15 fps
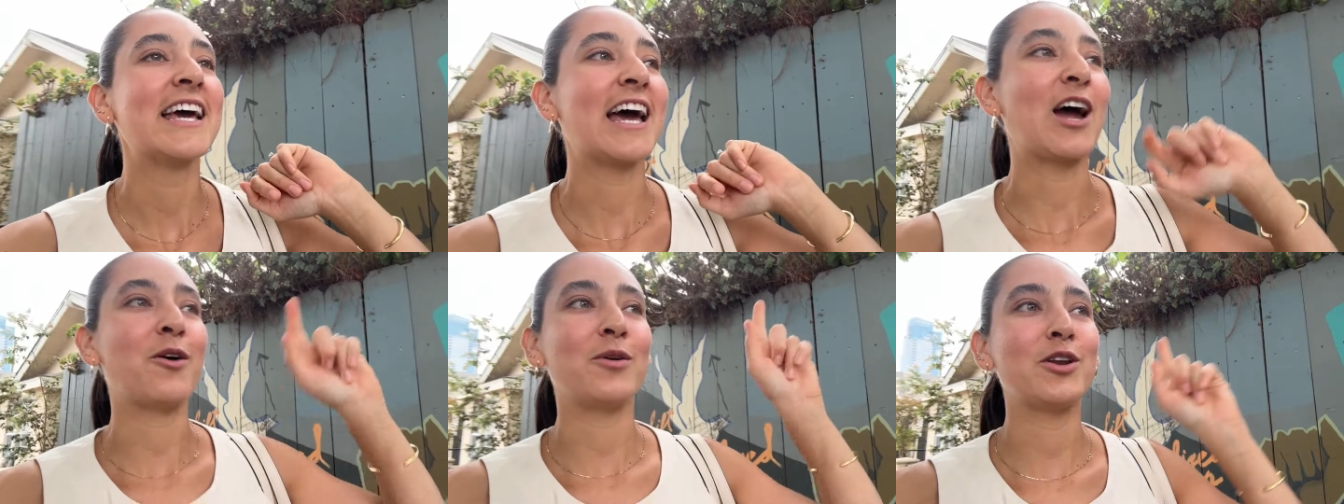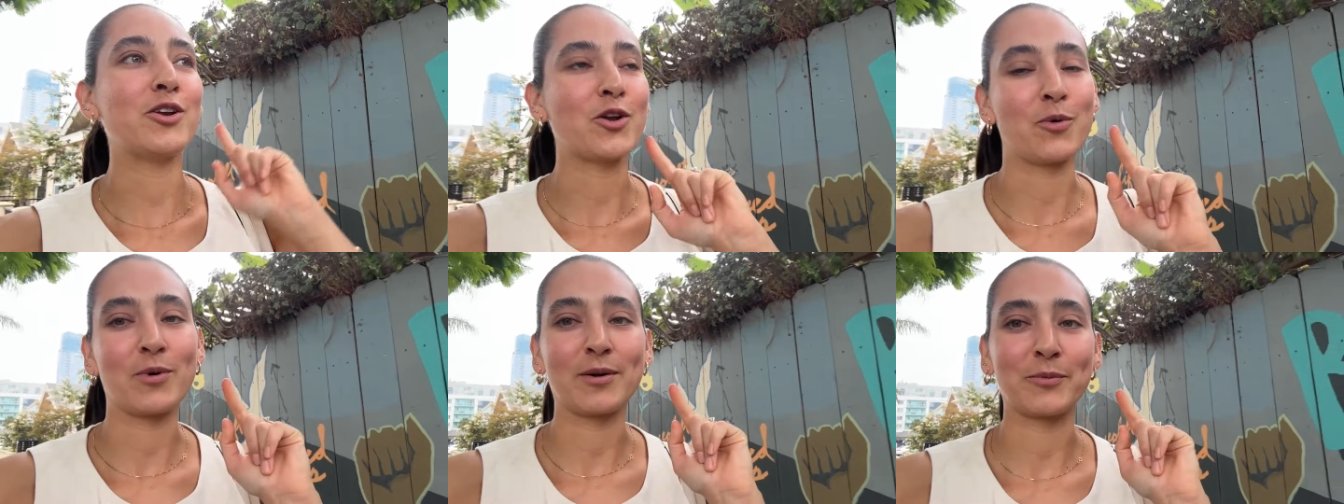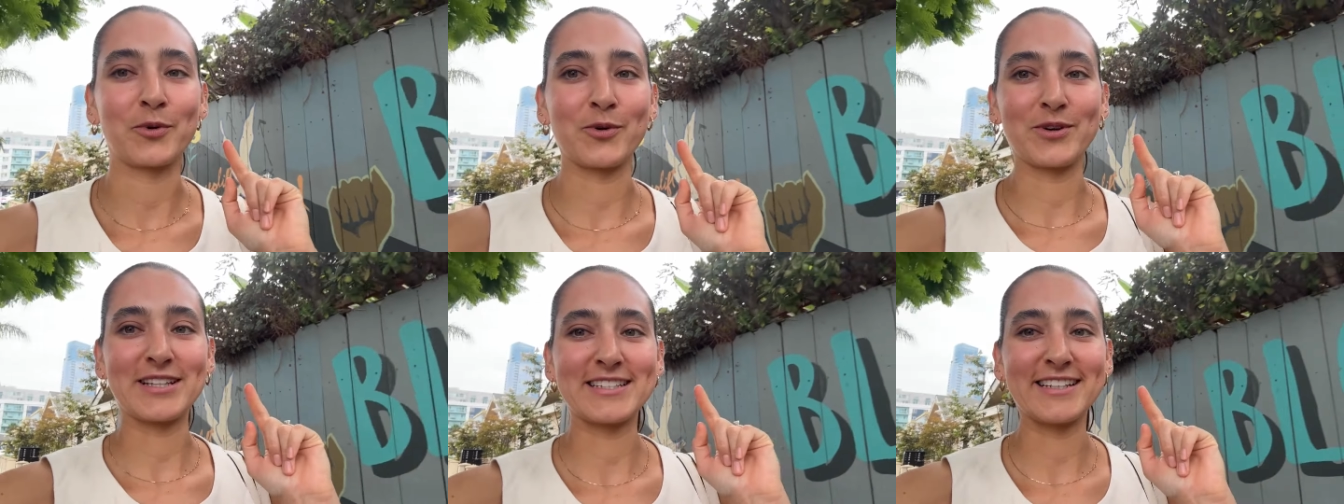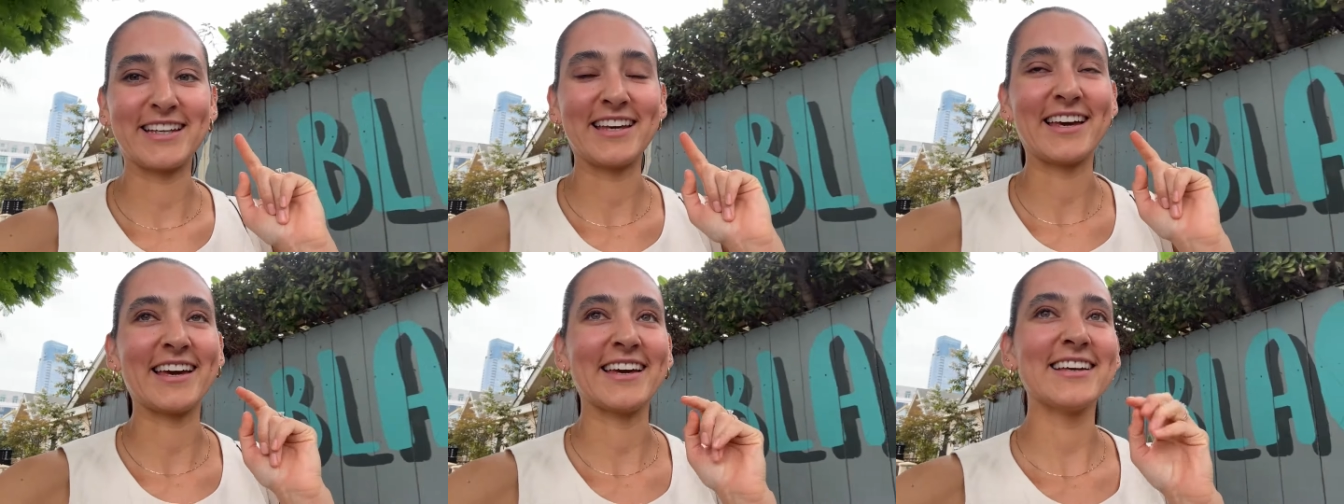i already know what i'm going to
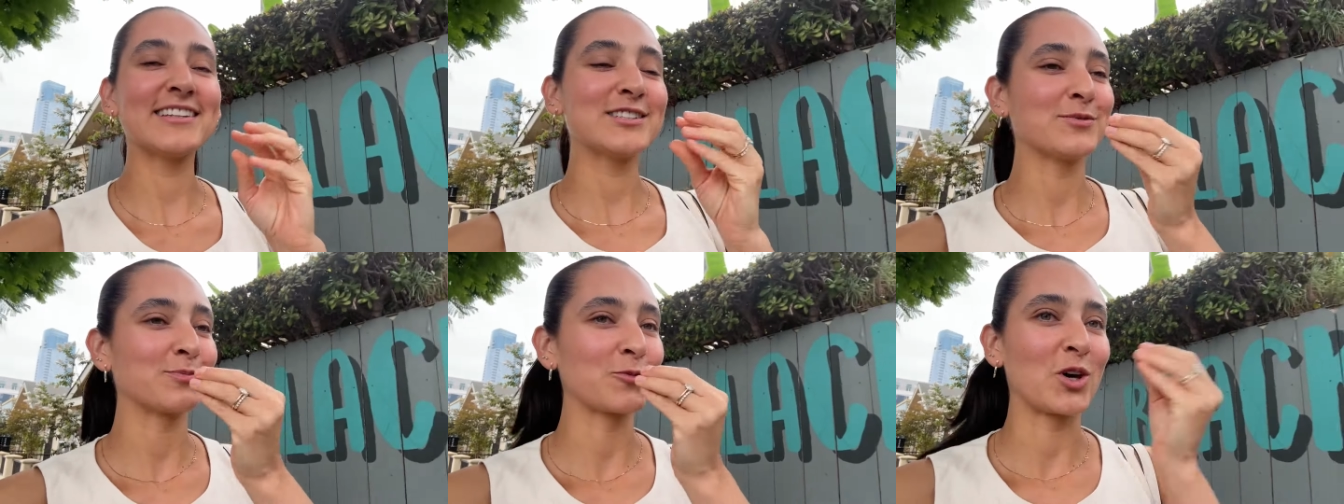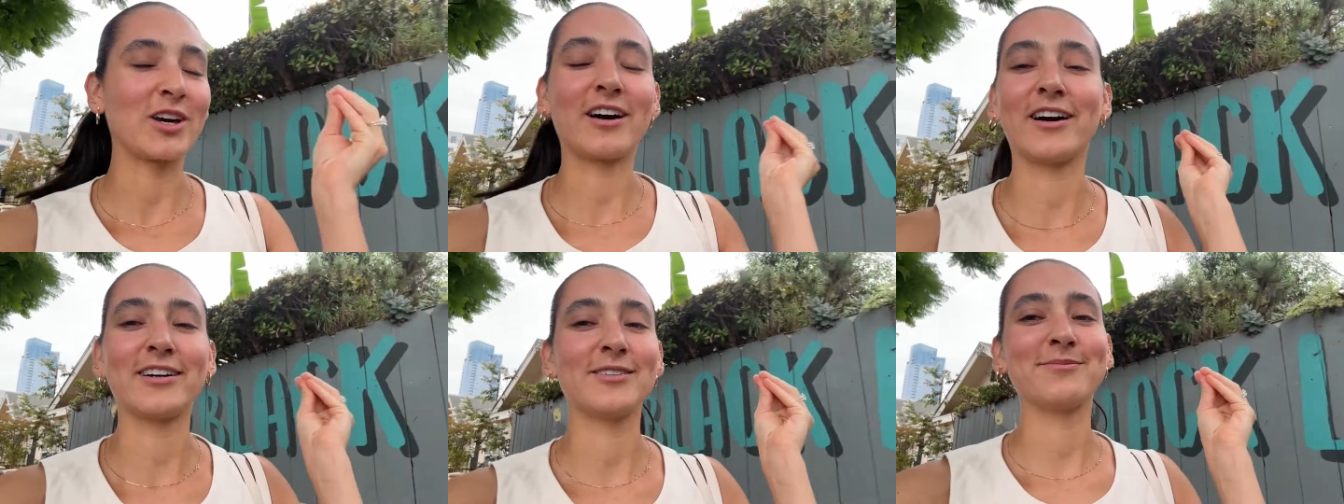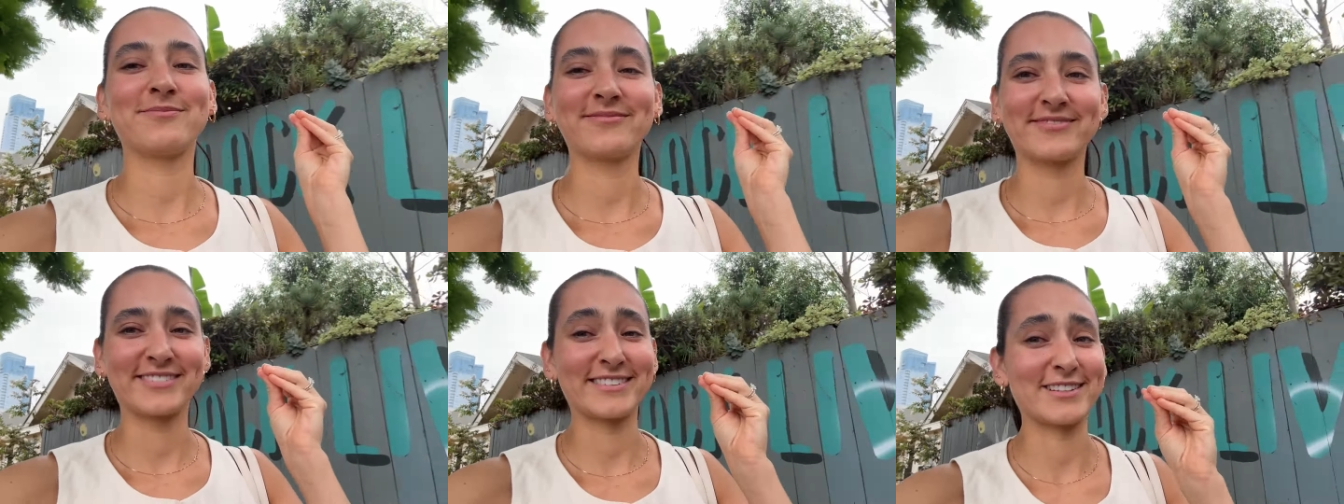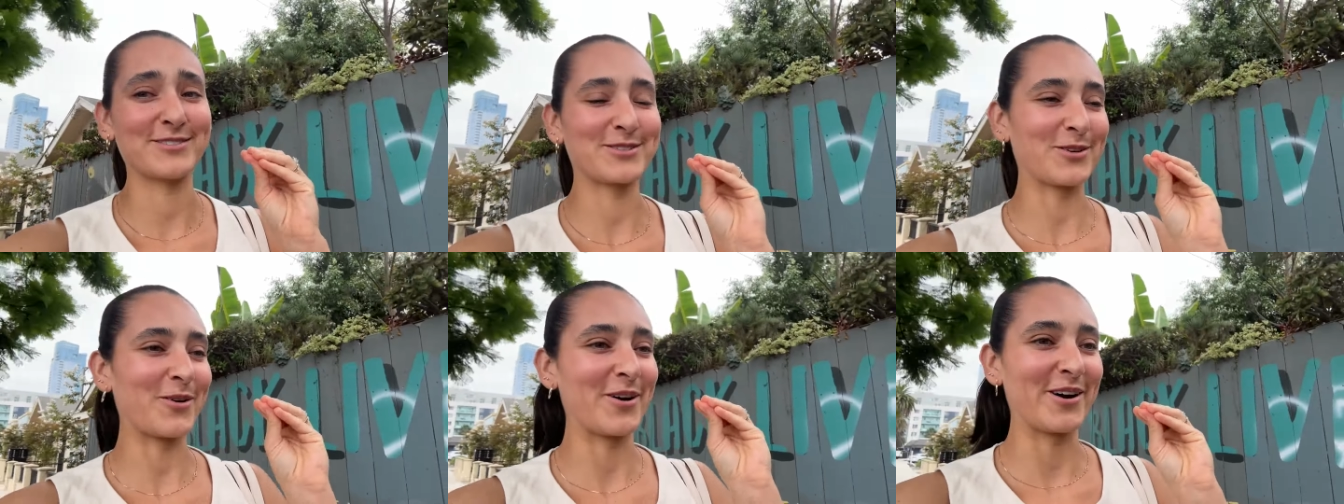get ah, i'm
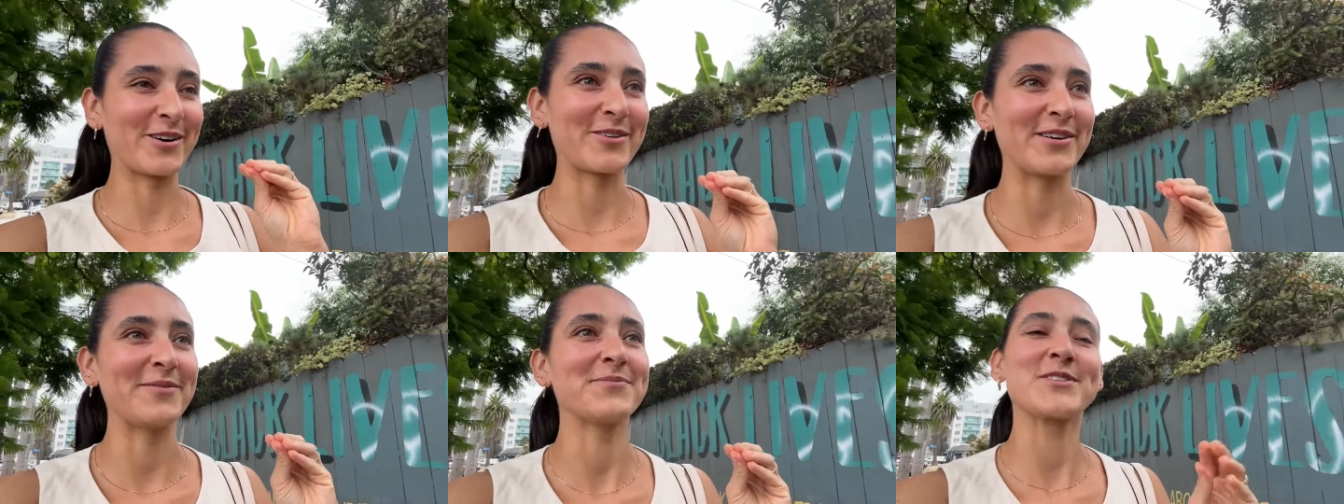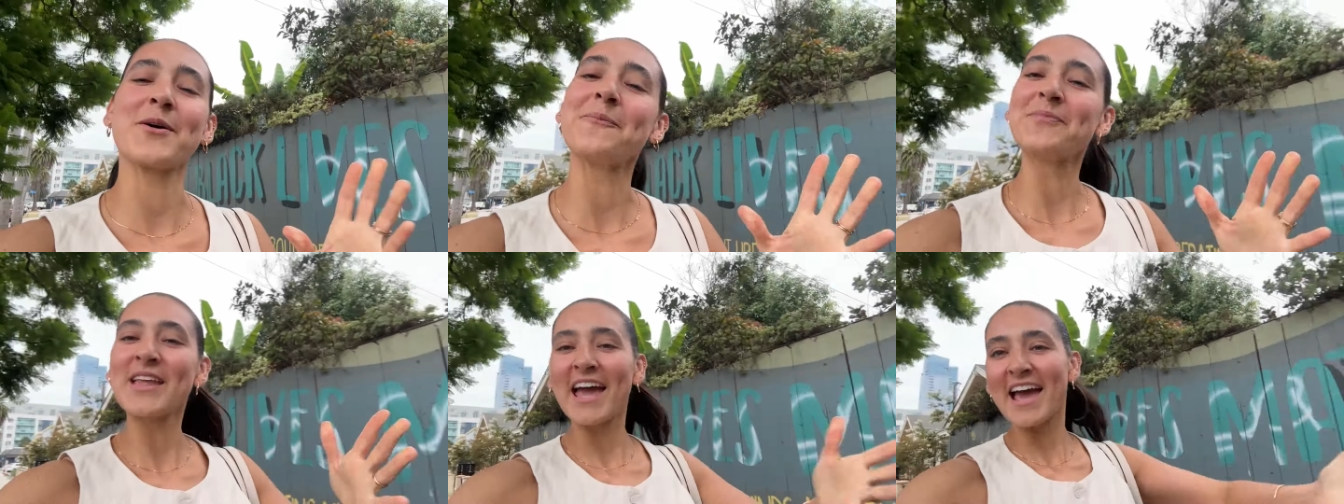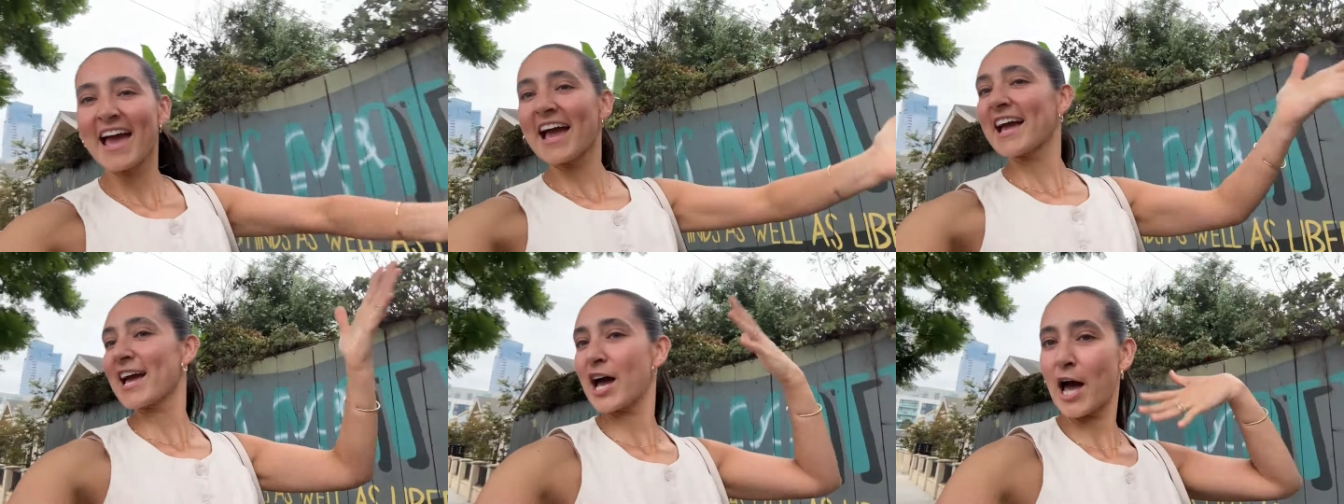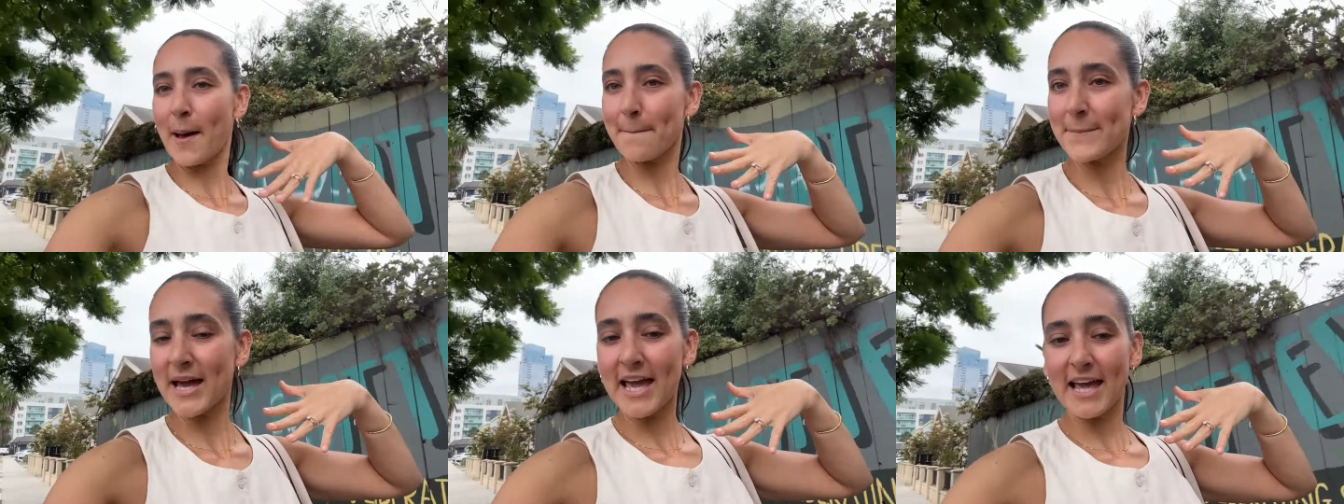so hungry so
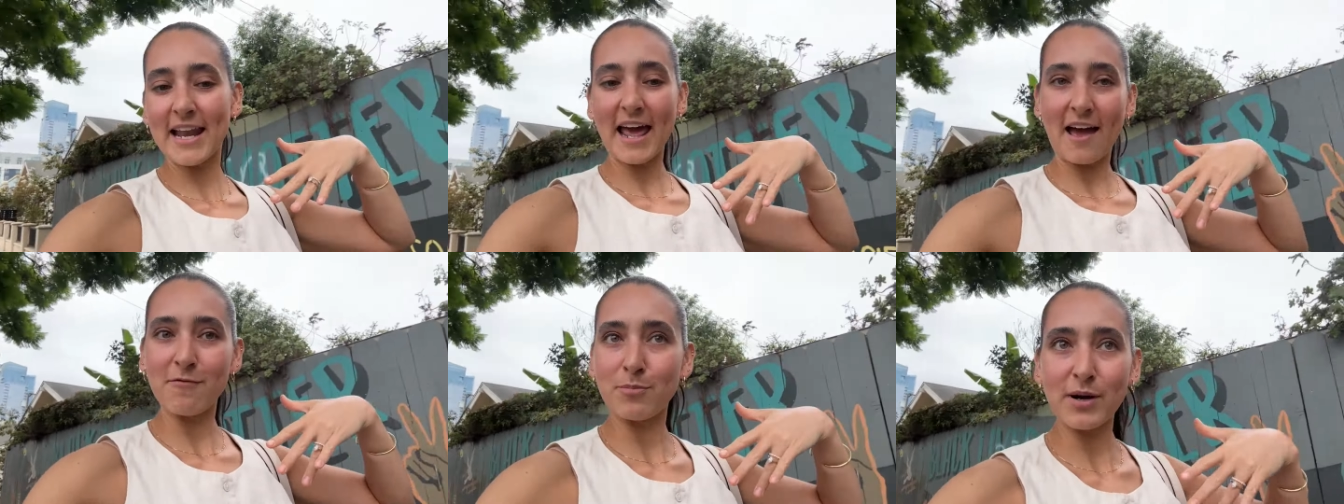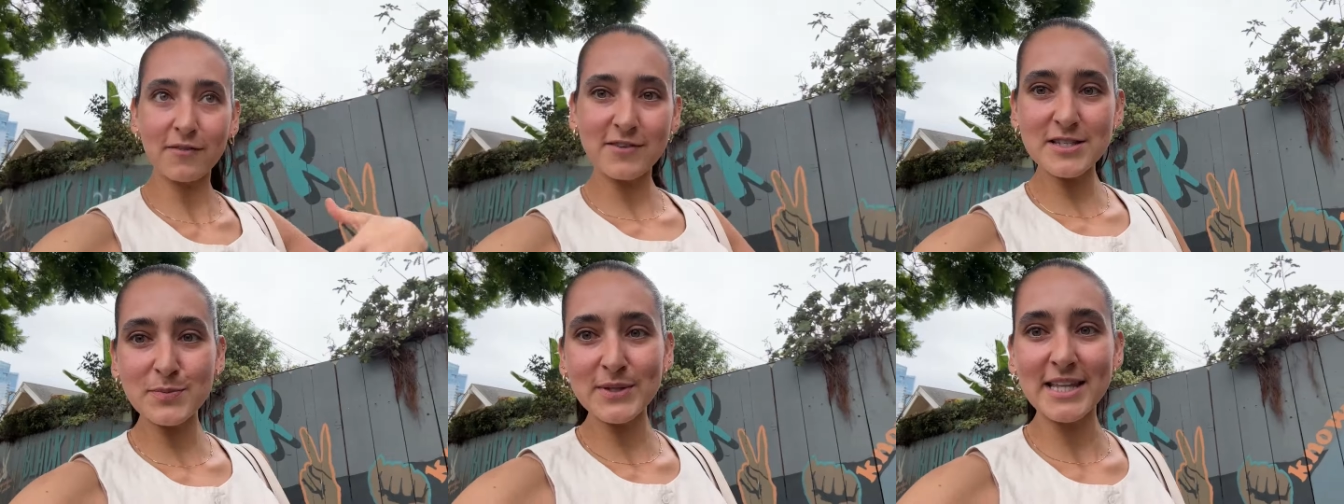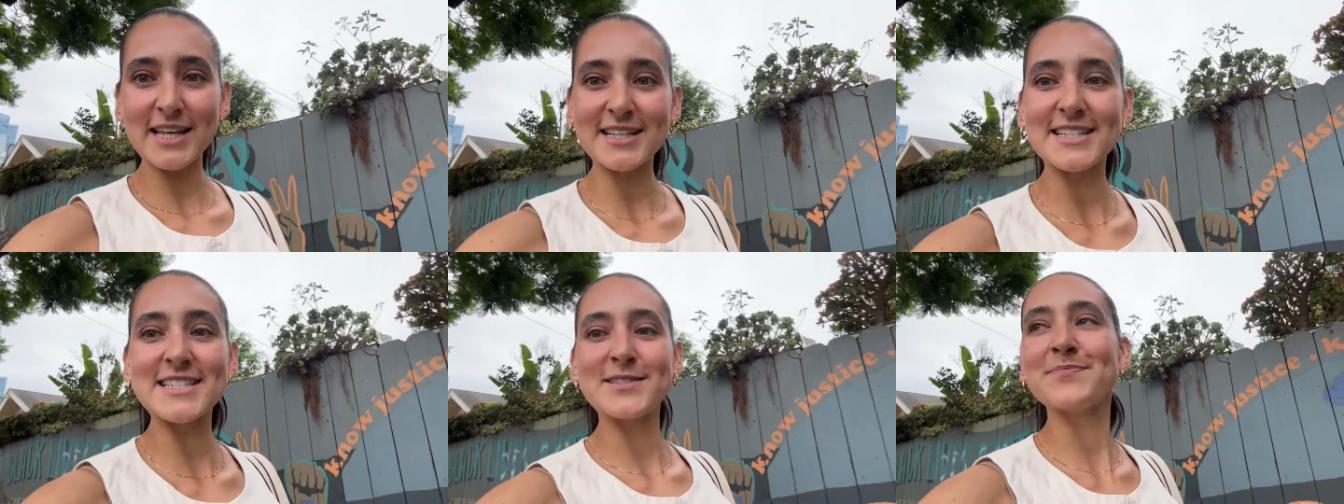come and have breakfast with us